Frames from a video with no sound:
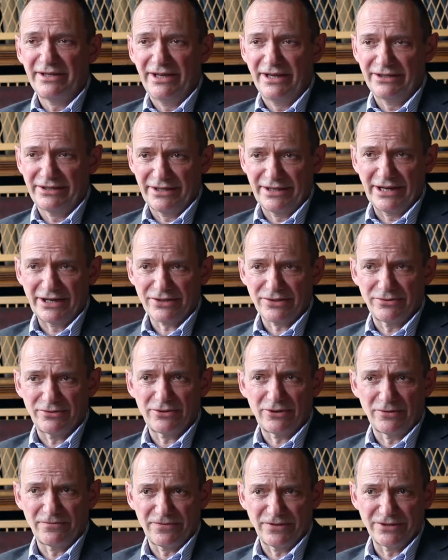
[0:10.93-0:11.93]

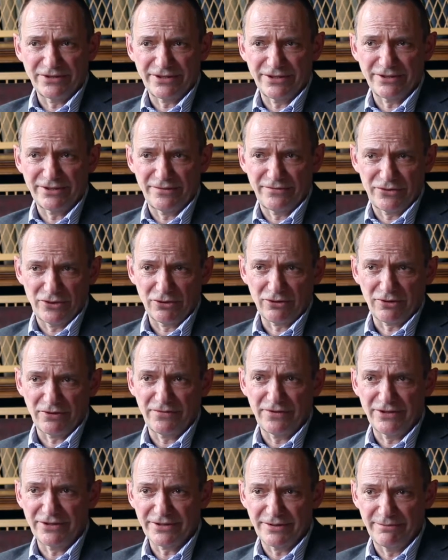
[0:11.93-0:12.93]
international conferences of
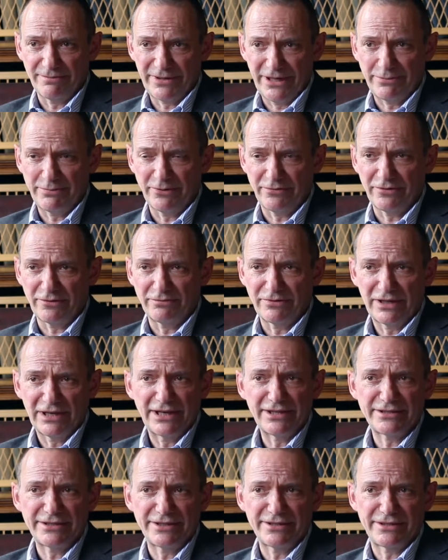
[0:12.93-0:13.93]
geographers and people from
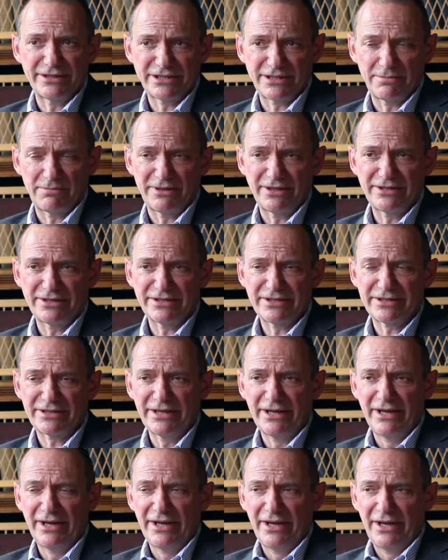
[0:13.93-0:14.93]
related disciplines.